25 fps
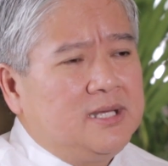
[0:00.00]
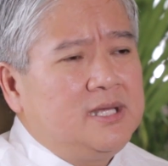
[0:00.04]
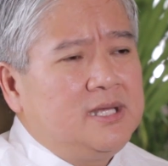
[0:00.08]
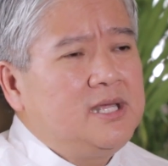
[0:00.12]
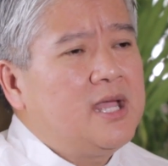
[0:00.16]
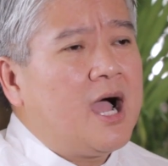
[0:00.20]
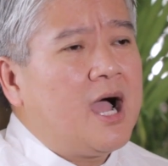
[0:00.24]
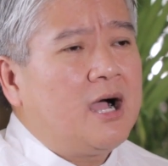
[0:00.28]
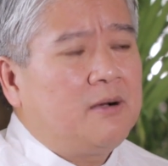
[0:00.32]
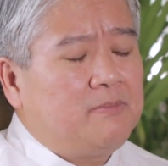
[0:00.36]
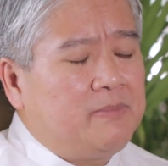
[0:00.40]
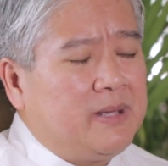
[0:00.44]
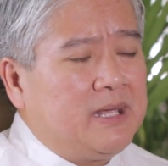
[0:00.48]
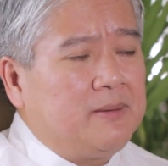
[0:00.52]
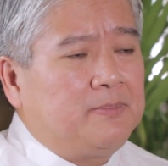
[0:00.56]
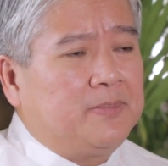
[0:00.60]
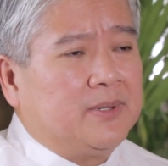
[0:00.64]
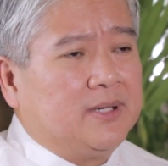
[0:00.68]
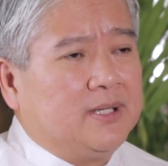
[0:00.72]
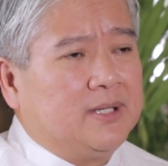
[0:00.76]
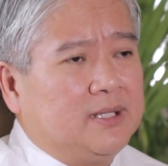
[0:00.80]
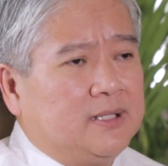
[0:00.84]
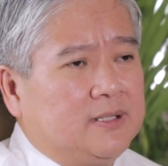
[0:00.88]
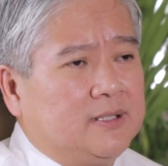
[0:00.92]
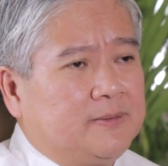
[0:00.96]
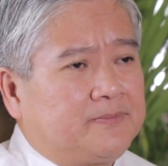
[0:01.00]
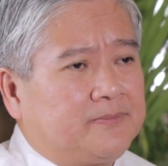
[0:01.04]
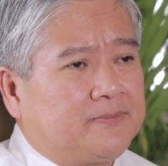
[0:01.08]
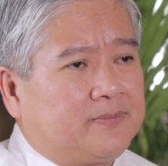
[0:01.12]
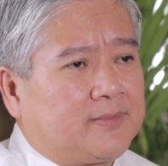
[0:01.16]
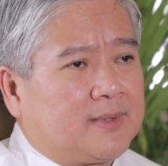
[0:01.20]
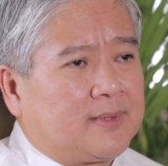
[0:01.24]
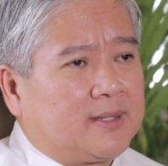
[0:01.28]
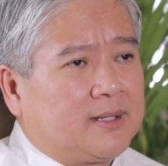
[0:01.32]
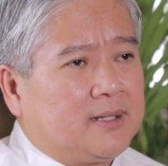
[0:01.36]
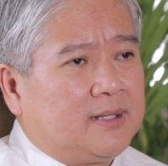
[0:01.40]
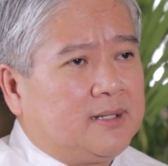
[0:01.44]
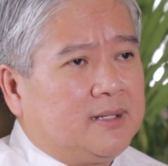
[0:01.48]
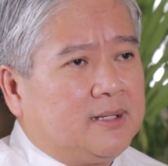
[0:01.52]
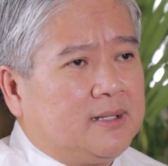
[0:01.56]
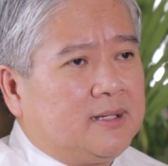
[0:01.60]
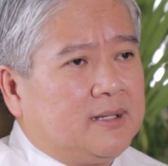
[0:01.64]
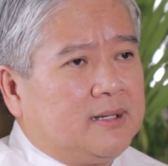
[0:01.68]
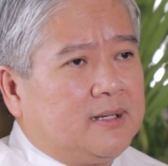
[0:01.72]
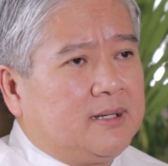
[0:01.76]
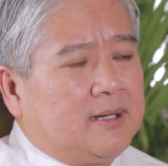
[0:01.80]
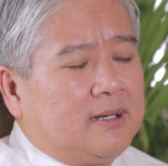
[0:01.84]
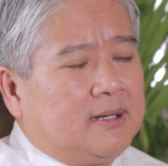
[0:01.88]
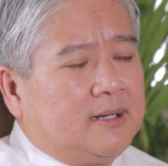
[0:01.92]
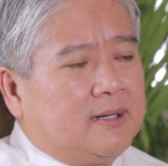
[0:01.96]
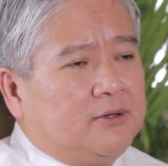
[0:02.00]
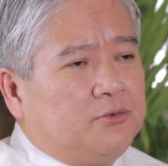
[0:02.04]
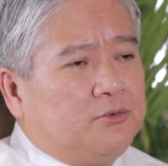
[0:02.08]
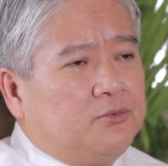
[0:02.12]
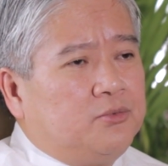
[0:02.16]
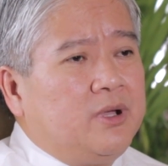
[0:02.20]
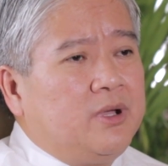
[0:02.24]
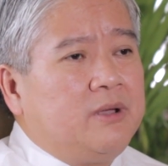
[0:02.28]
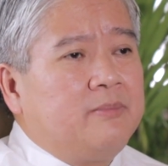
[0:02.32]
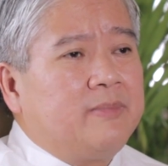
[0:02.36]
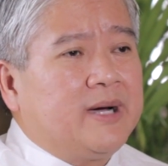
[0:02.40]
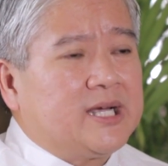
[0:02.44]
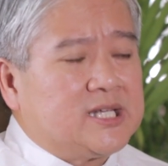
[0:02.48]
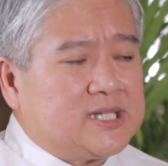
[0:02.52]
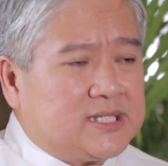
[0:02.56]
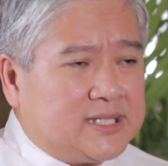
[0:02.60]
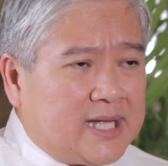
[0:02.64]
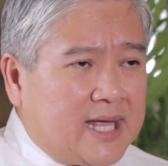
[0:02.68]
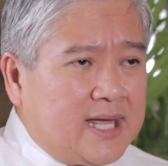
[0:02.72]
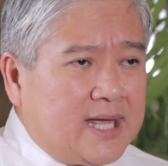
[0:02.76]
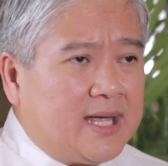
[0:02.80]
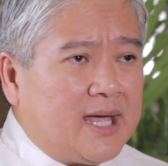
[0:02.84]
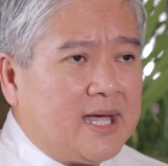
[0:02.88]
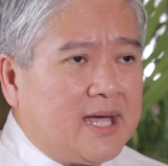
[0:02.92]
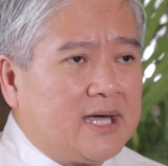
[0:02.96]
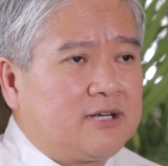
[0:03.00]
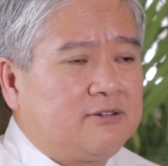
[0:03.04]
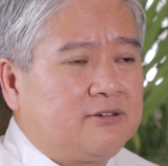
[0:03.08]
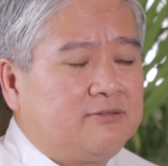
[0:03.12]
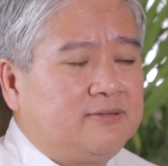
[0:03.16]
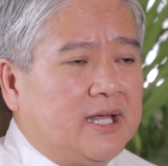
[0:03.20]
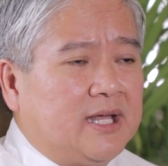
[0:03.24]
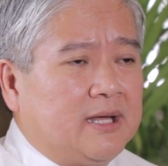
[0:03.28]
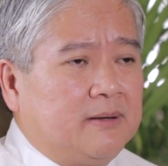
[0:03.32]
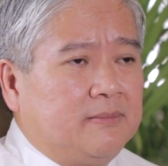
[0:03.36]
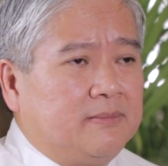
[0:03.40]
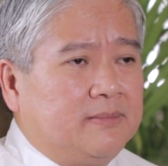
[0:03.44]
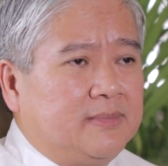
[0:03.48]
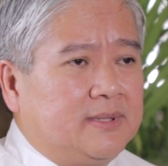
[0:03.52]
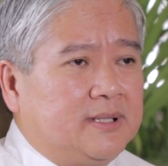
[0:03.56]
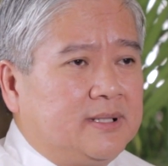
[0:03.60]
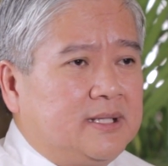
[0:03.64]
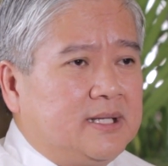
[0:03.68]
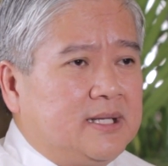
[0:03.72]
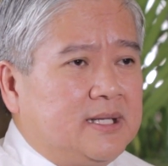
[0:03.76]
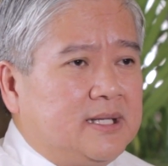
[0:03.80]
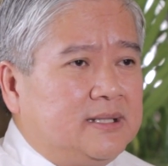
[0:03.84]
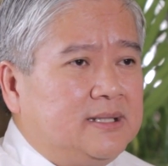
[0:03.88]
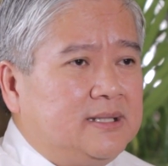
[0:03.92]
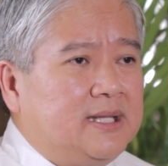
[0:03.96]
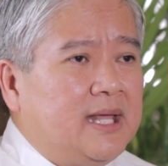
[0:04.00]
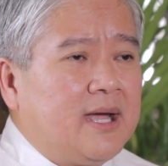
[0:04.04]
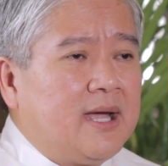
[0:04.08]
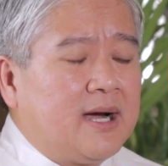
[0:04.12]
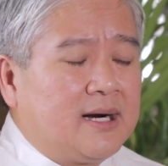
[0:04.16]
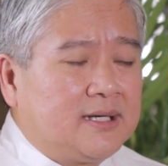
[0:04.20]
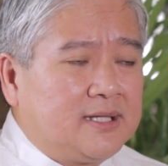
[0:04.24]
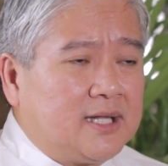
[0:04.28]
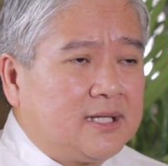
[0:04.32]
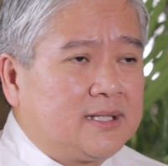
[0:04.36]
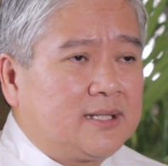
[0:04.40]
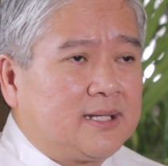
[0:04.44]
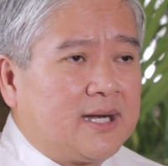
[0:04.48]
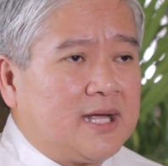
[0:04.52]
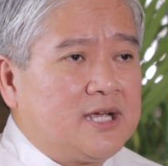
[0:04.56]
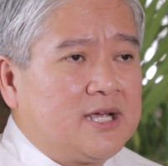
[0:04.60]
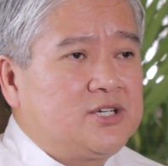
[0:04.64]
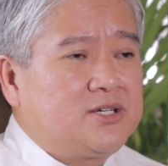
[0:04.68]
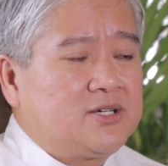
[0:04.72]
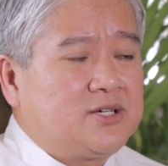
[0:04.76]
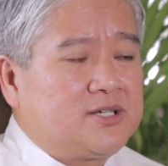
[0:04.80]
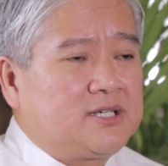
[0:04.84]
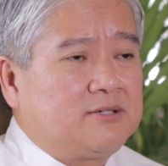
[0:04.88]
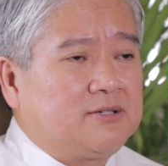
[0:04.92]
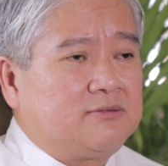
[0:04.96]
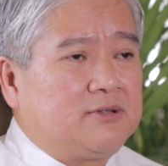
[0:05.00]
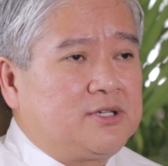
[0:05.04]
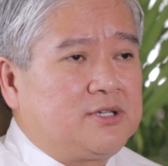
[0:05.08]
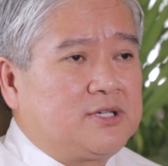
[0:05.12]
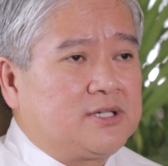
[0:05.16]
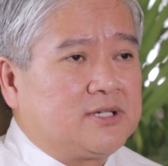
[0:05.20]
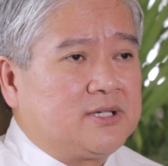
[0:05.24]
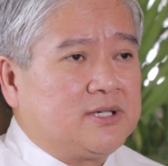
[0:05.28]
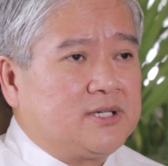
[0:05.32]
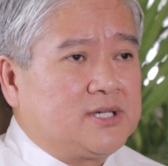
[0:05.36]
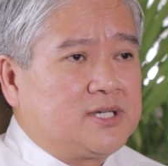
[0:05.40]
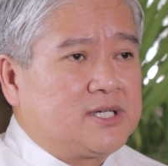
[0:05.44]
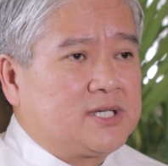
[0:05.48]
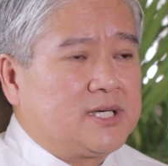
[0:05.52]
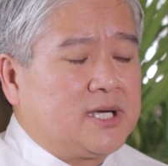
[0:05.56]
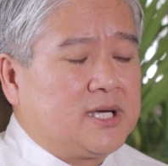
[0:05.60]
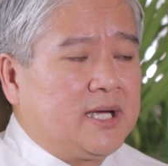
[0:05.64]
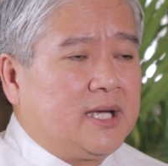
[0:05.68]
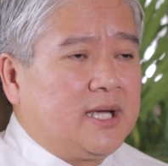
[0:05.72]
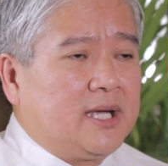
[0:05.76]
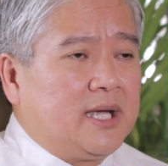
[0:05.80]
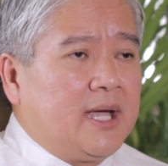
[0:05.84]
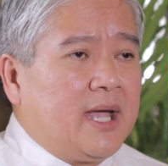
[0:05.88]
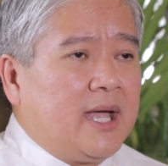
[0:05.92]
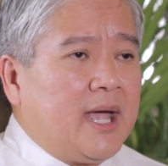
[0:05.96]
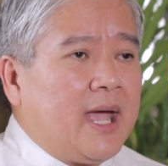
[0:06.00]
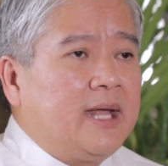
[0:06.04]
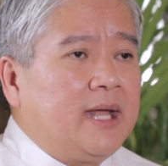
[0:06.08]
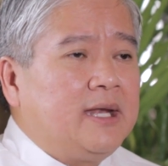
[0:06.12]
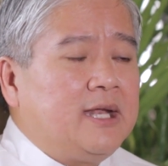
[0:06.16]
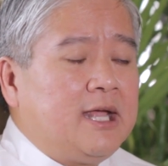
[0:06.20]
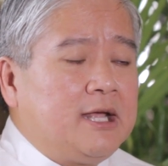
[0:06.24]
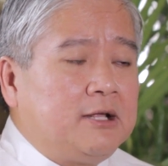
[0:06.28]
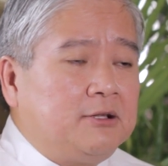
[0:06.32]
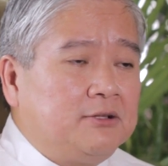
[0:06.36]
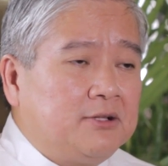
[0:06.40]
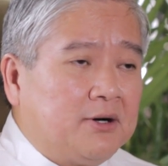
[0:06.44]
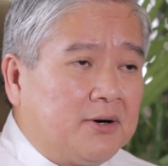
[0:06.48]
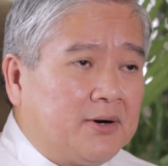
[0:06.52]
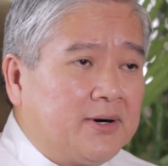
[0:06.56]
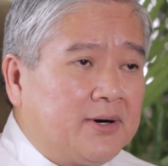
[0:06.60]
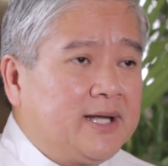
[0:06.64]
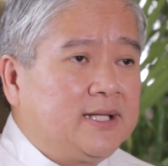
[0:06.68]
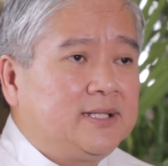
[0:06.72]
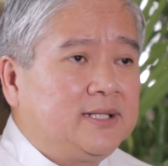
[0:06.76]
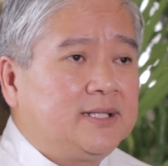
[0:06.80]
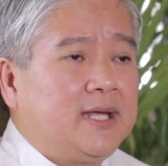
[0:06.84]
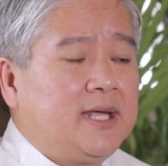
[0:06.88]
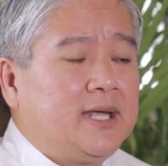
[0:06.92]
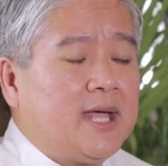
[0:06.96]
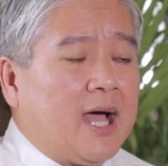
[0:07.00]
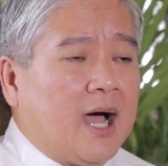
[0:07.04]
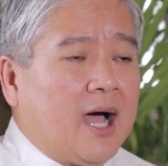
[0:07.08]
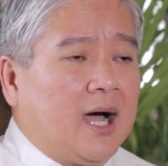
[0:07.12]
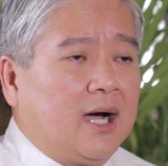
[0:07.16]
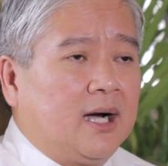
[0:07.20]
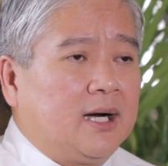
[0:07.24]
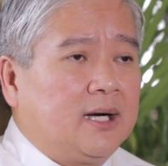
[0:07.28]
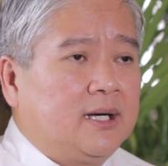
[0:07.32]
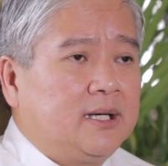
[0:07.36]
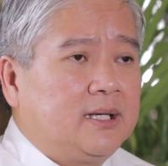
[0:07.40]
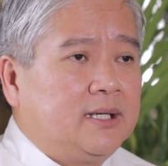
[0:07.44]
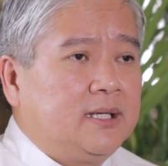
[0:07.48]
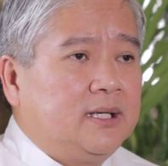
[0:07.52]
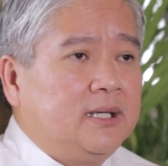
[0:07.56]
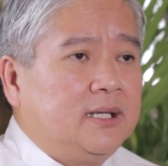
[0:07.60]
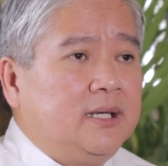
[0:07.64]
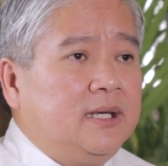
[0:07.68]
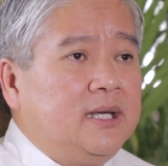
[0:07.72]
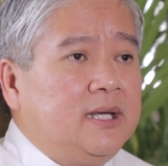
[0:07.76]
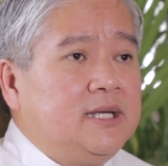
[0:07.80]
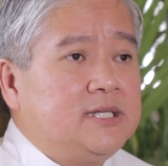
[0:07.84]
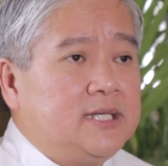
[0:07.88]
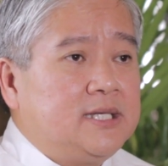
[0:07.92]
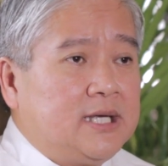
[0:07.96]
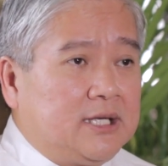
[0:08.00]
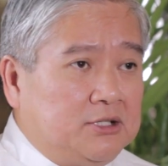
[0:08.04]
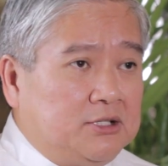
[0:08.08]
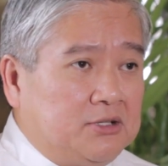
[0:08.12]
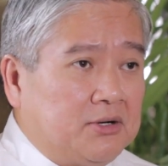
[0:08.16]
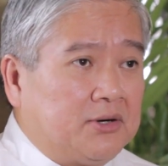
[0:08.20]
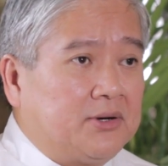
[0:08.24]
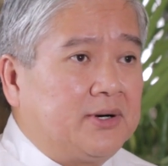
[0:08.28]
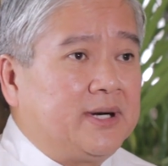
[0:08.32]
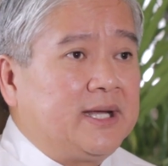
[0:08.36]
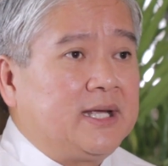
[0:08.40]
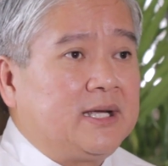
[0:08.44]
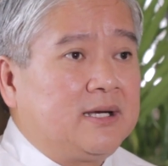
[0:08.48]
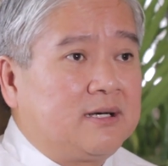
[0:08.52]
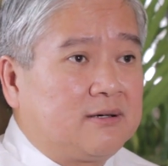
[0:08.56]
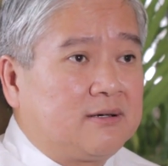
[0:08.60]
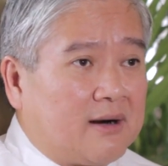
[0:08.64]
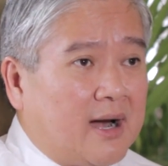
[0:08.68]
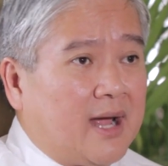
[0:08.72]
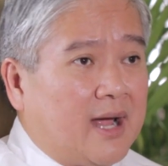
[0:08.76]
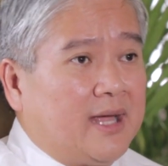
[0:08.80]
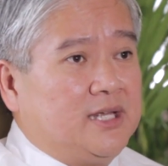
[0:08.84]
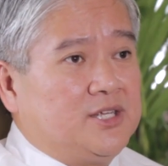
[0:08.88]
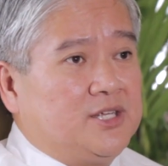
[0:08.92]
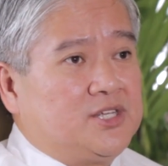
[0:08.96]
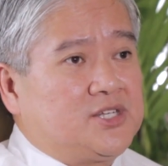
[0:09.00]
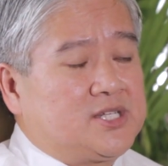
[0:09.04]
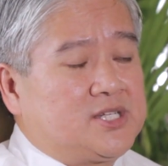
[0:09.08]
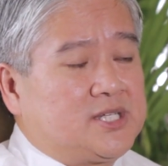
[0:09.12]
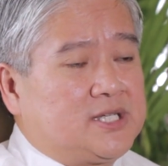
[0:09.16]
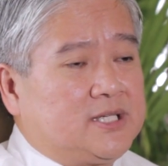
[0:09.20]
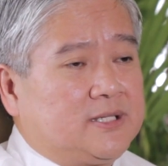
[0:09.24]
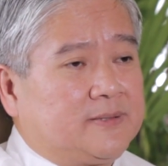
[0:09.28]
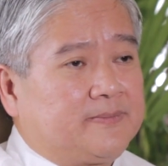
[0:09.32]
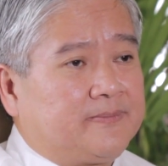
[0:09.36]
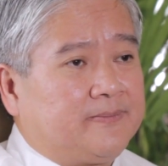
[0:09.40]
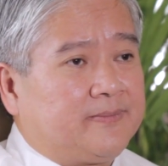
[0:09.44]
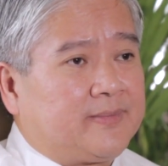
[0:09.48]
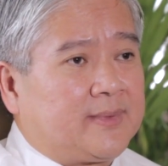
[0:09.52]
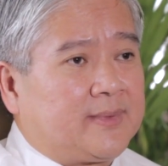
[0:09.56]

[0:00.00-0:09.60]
Young people. We must take care of them. They are the treasures of the church. And ignoring the young is ignoring Christ.